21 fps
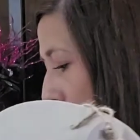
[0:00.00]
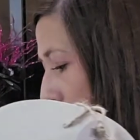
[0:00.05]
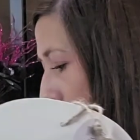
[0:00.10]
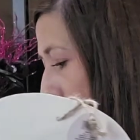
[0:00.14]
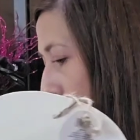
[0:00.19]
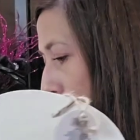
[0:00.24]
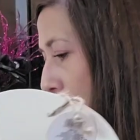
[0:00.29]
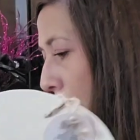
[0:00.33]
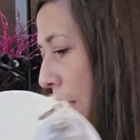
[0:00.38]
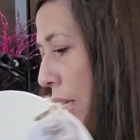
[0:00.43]

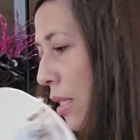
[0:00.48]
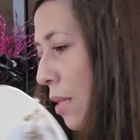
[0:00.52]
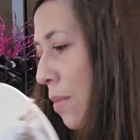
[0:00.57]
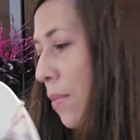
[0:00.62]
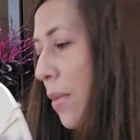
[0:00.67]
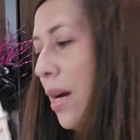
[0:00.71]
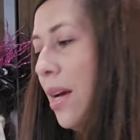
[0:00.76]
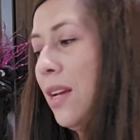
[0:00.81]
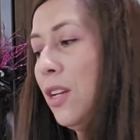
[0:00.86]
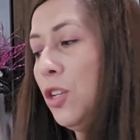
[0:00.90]
bucket.
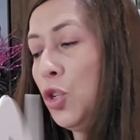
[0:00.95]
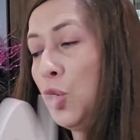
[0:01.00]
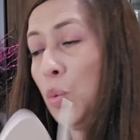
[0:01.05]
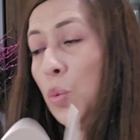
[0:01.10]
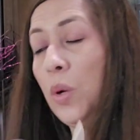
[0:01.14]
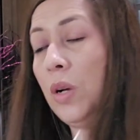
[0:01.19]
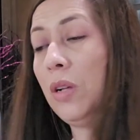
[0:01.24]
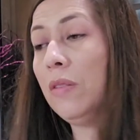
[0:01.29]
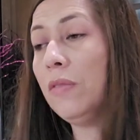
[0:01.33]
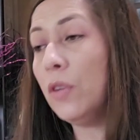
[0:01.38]
That's my
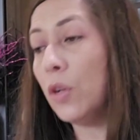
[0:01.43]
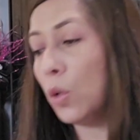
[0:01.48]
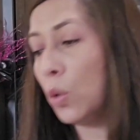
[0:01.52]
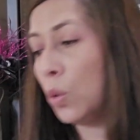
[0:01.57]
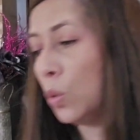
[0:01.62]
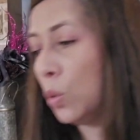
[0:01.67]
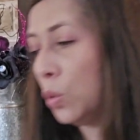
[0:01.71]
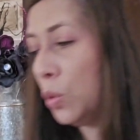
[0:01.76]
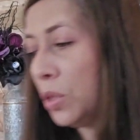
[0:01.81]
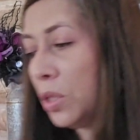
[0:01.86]

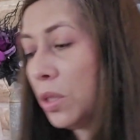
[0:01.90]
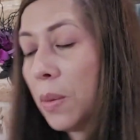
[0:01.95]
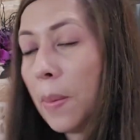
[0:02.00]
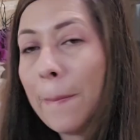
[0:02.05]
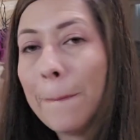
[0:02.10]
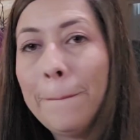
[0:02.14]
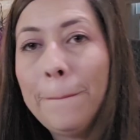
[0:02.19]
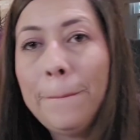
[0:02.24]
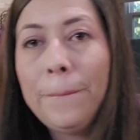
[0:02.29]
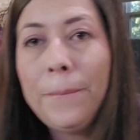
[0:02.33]
12-year-old's
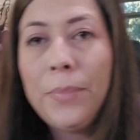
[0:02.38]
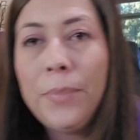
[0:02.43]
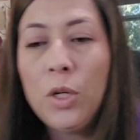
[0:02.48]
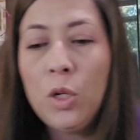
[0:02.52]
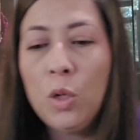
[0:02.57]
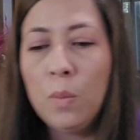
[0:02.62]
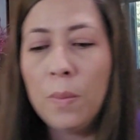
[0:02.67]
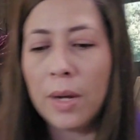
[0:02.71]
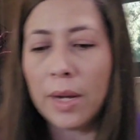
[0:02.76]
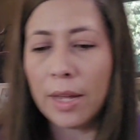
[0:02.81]

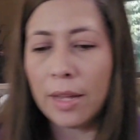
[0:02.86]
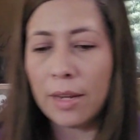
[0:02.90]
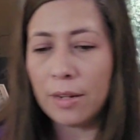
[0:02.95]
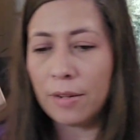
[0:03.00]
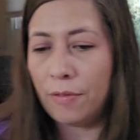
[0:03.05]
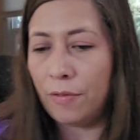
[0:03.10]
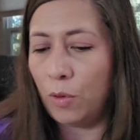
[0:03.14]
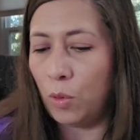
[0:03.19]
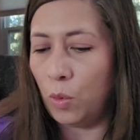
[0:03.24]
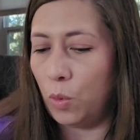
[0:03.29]
boo
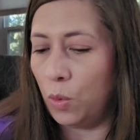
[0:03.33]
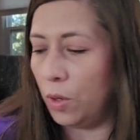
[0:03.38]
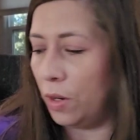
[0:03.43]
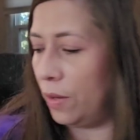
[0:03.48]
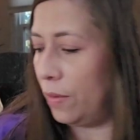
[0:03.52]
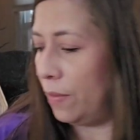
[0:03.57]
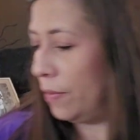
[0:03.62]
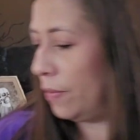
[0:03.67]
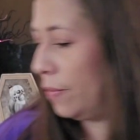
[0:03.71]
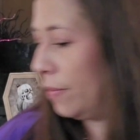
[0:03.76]
bucket
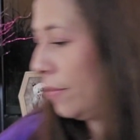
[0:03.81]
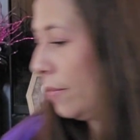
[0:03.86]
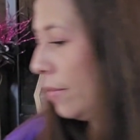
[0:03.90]
for